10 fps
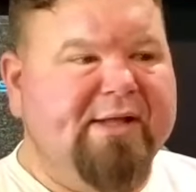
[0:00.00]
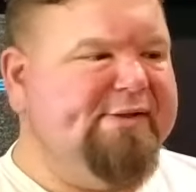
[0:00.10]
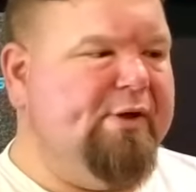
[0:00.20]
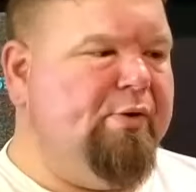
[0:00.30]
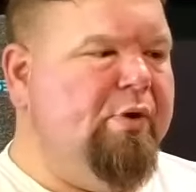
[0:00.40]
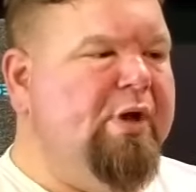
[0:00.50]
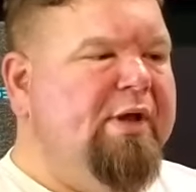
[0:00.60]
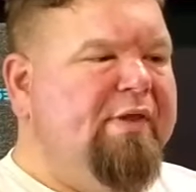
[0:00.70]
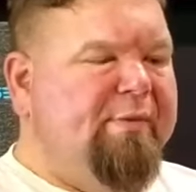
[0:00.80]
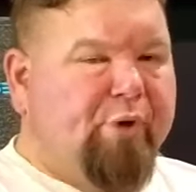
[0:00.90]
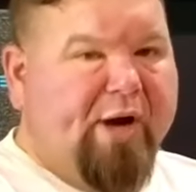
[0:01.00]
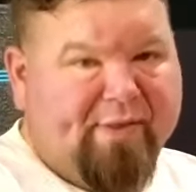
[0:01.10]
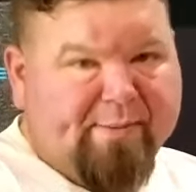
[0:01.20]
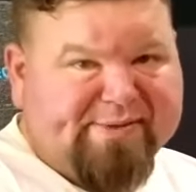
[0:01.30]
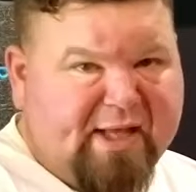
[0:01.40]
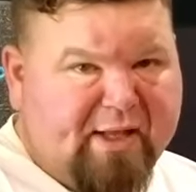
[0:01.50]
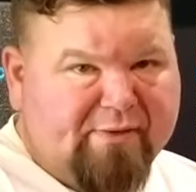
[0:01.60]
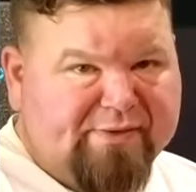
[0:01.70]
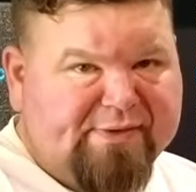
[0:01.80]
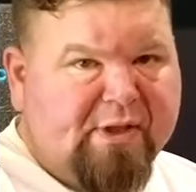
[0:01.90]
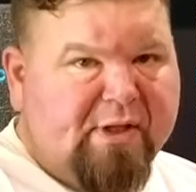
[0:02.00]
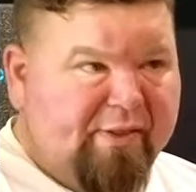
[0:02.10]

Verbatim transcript: And so the brand themselves,